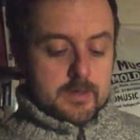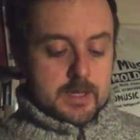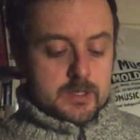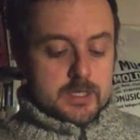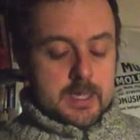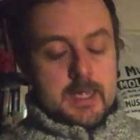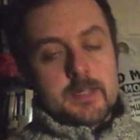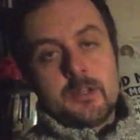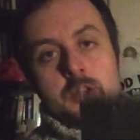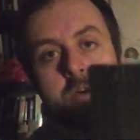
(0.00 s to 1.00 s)
This
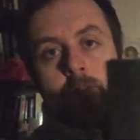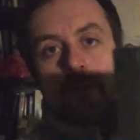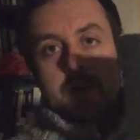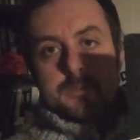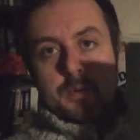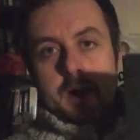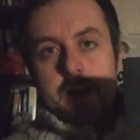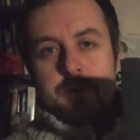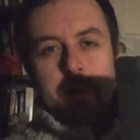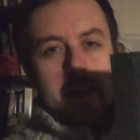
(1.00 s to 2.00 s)
is not a first
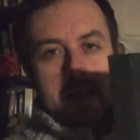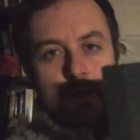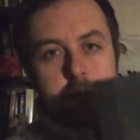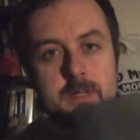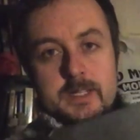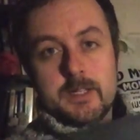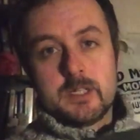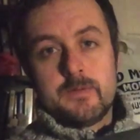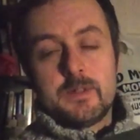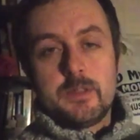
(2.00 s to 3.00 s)
press, but it is from nineteen
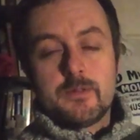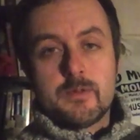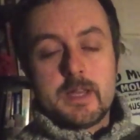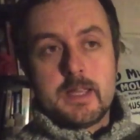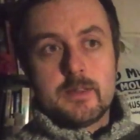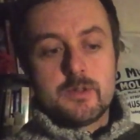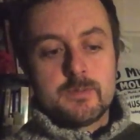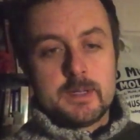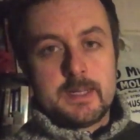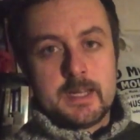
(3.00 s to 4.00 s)
seventy-three. This was
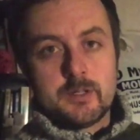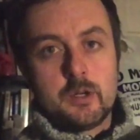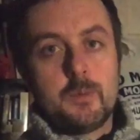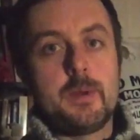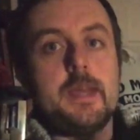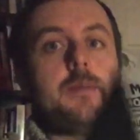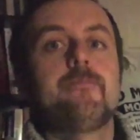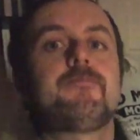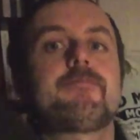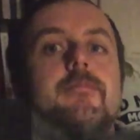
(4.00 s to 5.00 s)
my dad's copy,
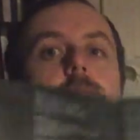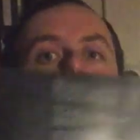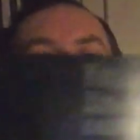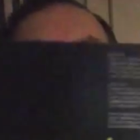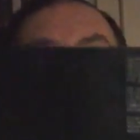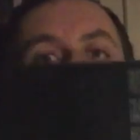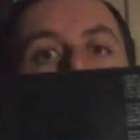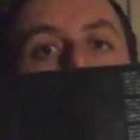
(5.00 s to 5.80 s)
which he